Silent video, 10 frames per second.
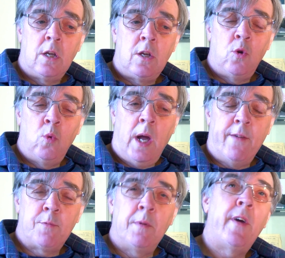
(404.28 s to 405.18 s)
you
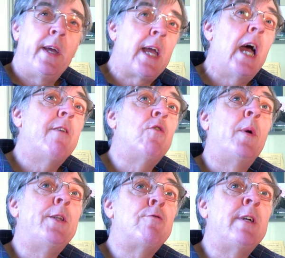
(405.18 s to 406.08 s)
have to be very careful
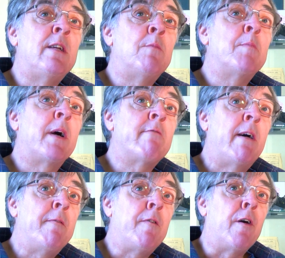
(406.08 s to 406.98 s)
when you're dealing with my
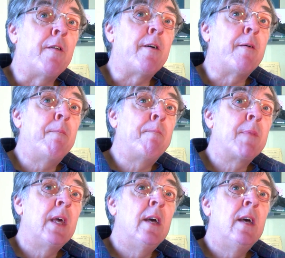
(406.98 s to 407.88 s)
grandfather
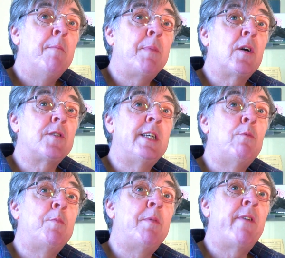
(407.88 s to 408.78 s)
because he
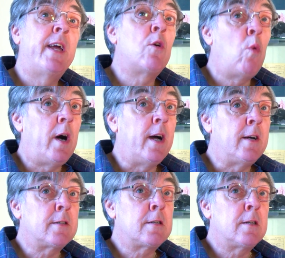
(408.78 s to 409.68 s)
would be very
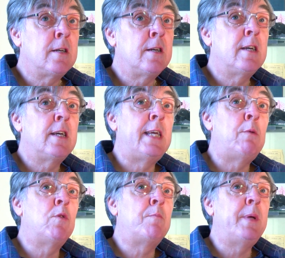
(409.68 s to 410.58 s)
quiet. He
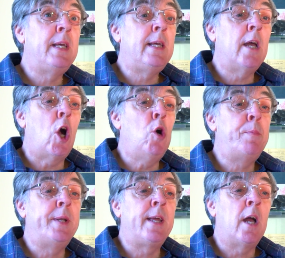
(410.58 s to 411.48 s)
would be
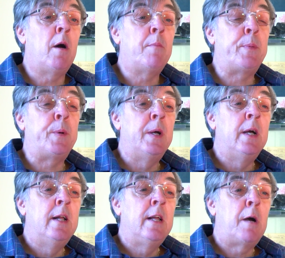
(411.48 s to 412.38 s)
opening up
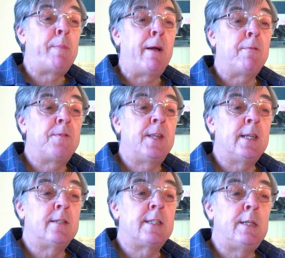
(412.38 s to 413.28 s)
about
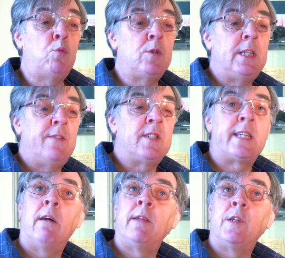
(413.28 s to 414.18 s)
things that he wouldn't even
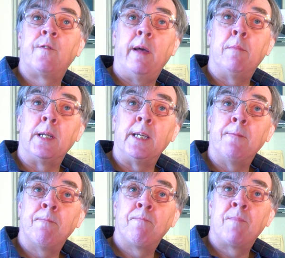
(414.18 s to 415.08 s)
tell his family.
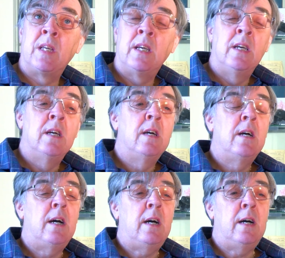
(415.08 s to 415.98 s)

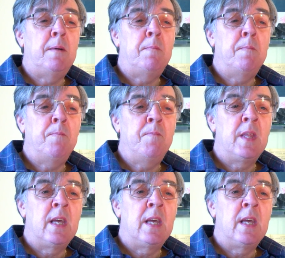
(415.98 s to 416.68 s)
Um,